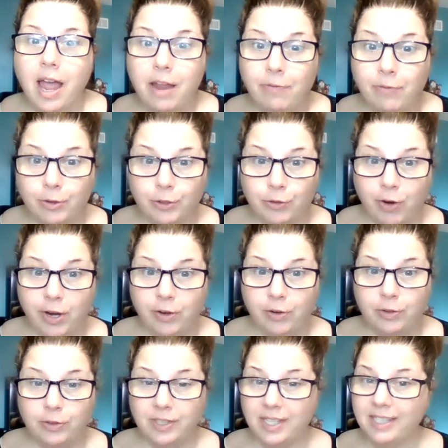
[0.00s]
Hey, first
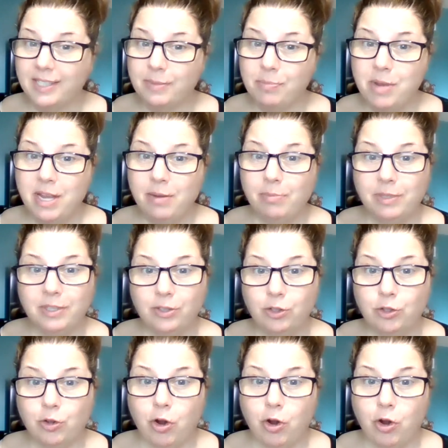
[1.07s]
graders, it's me, Mrs.